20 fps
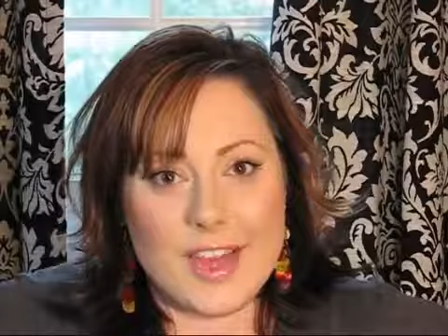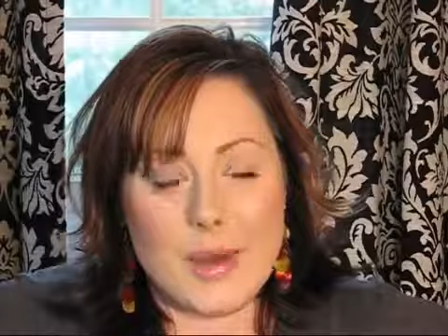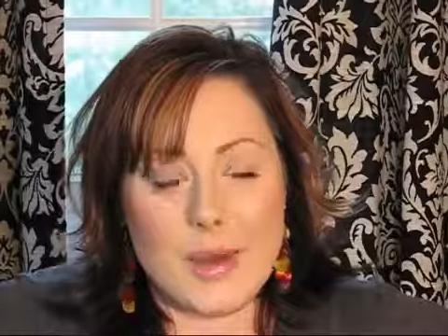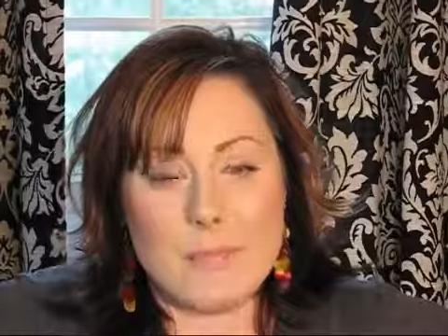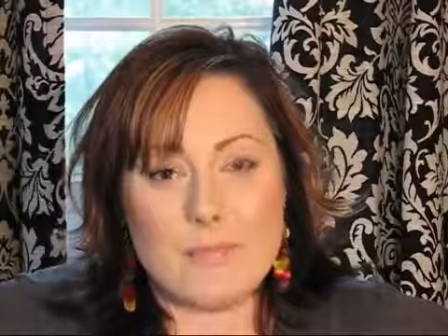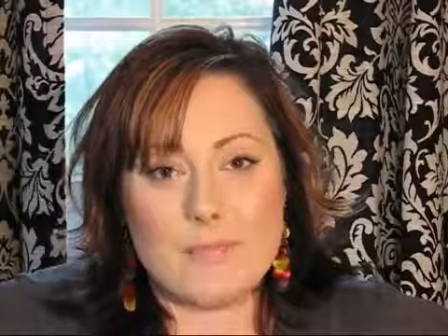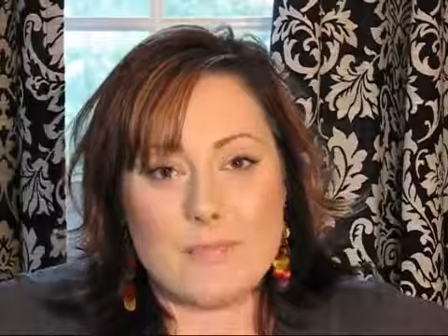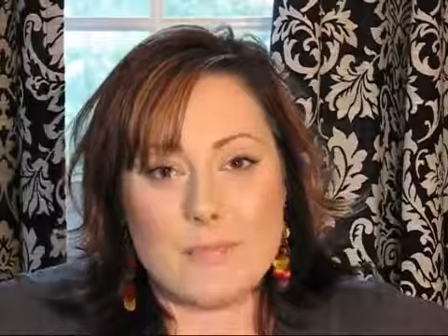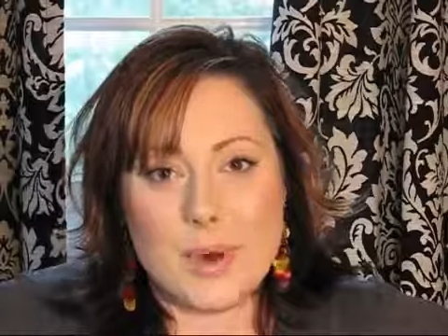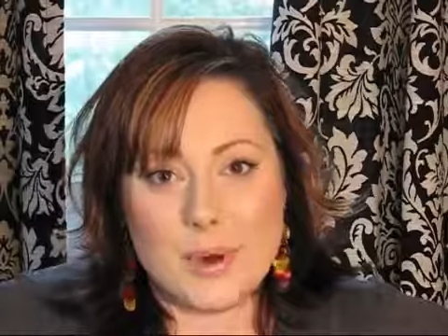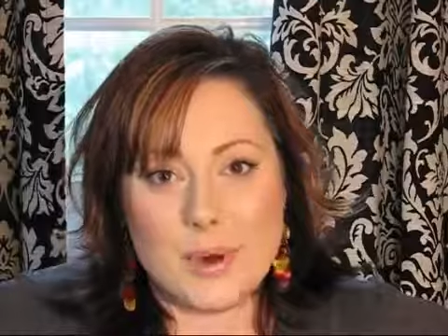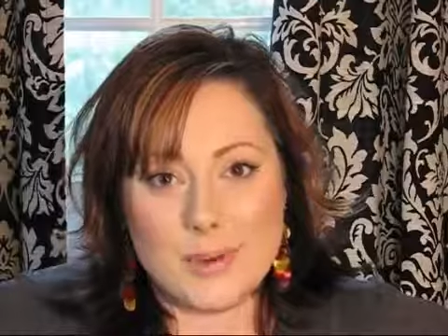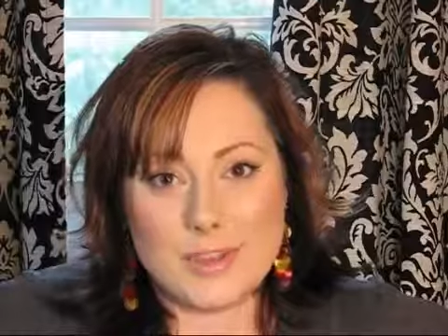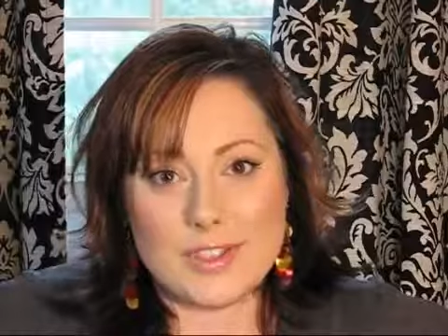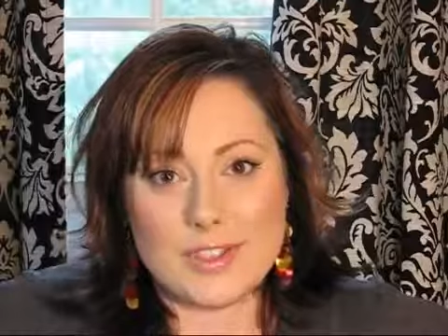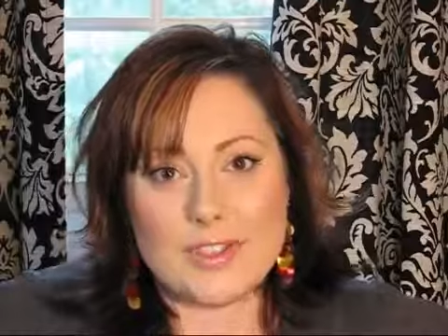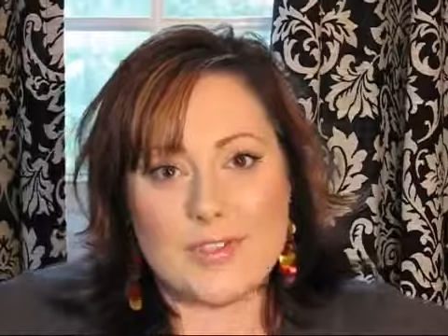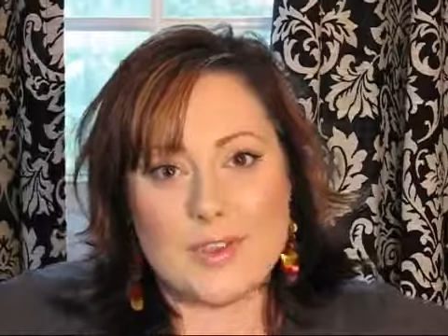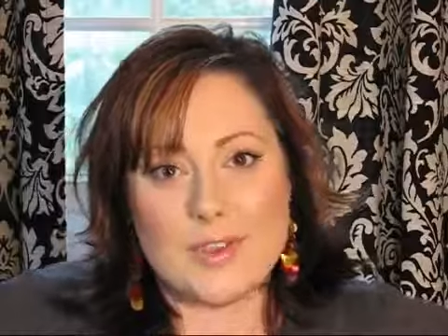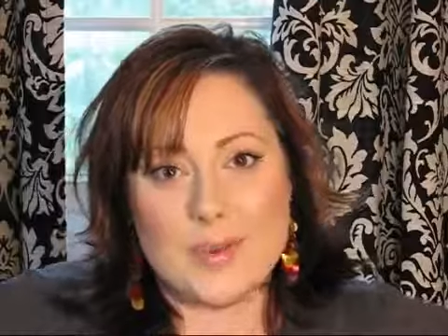that
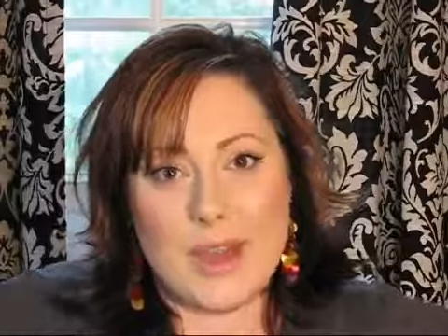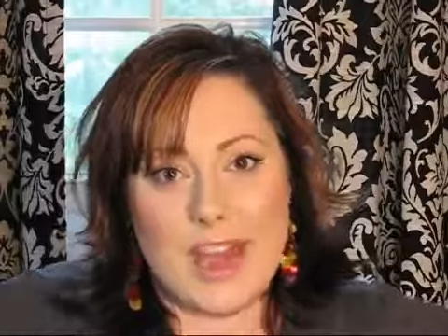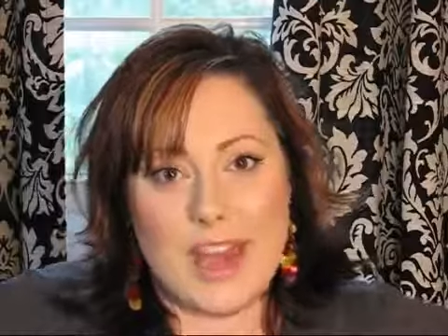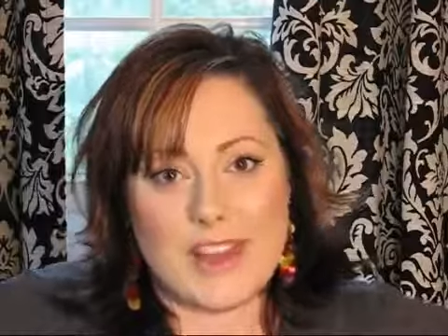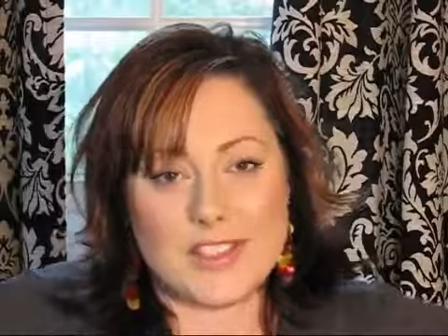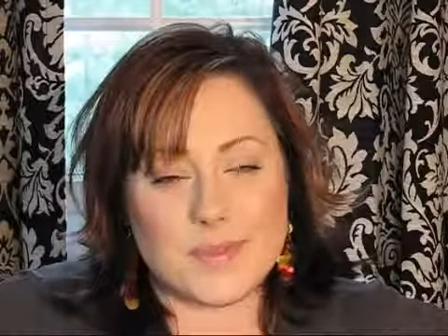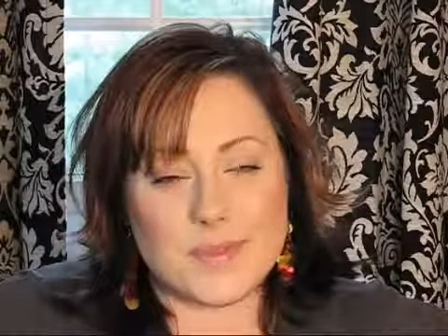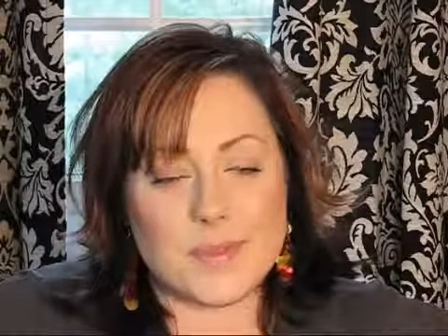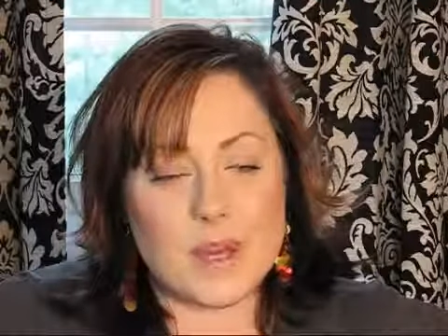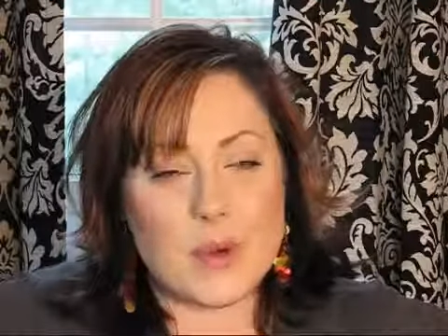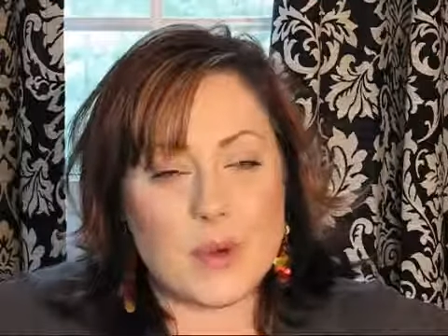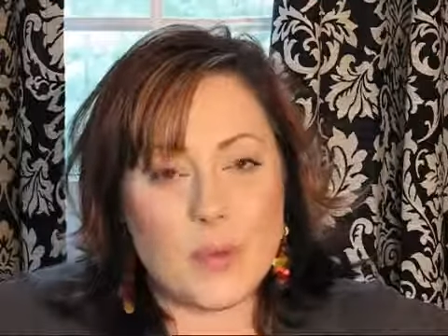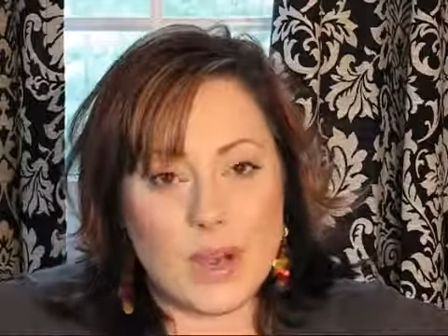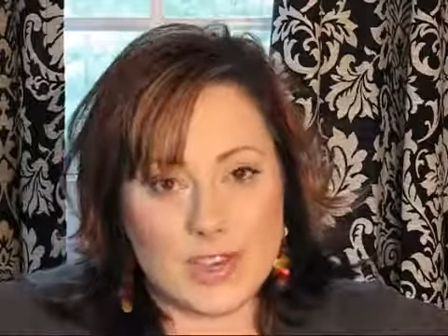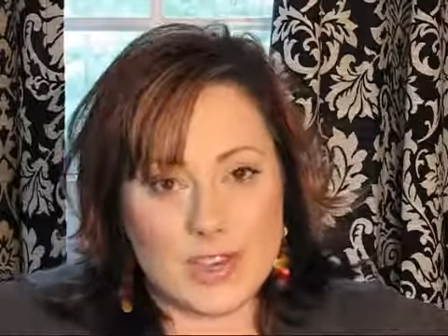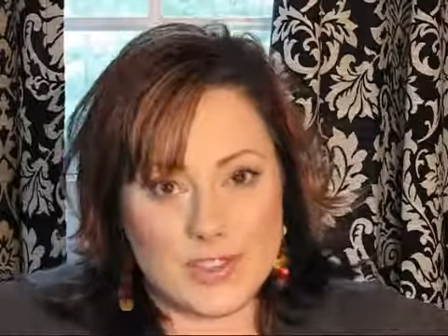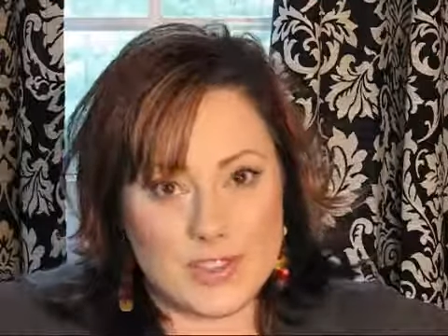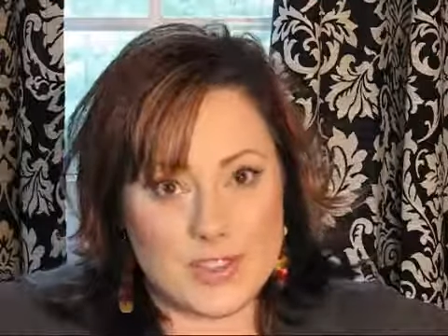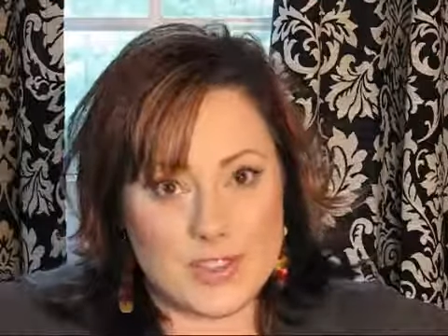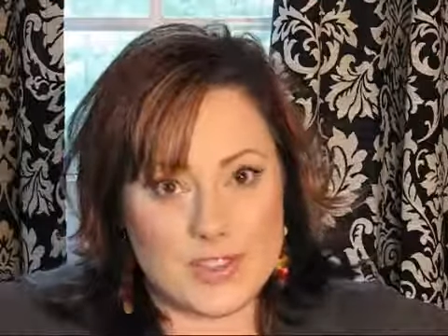most of you ask me
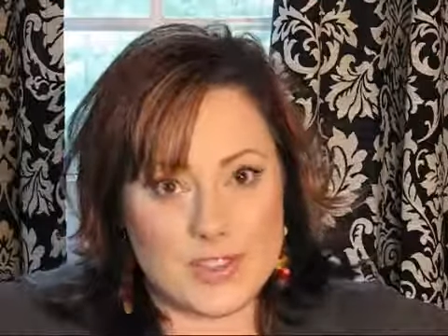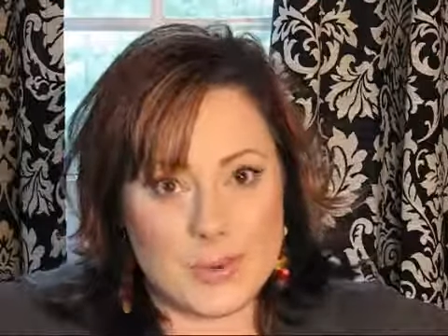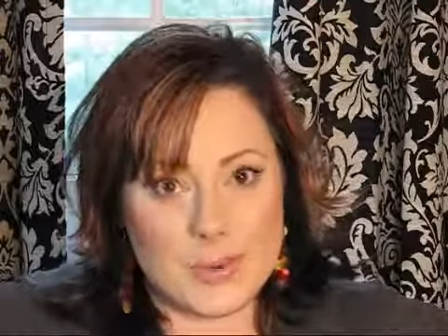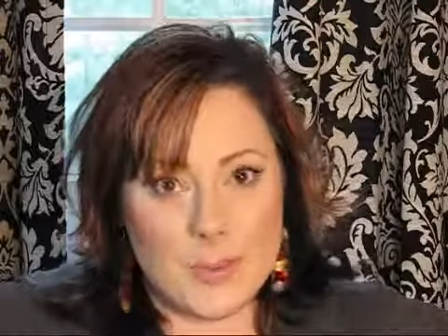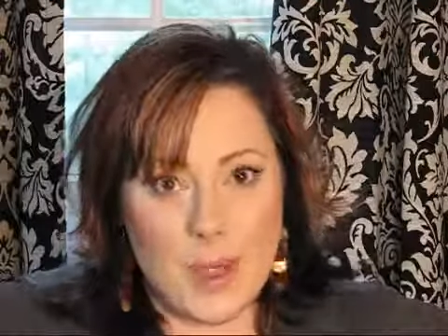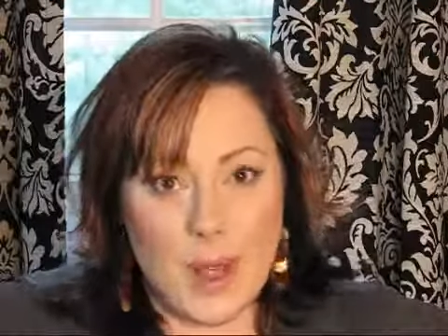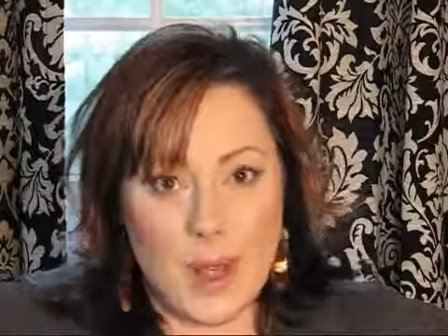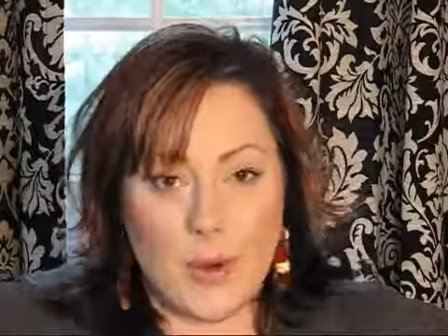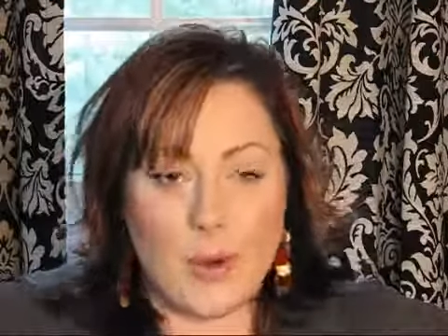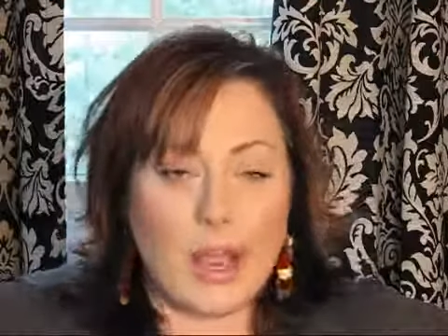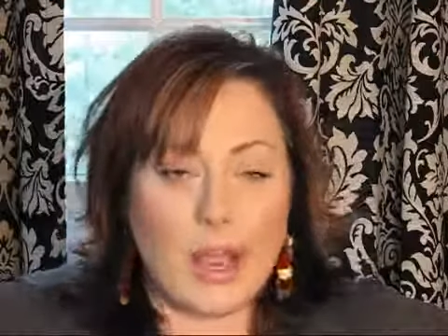questions about,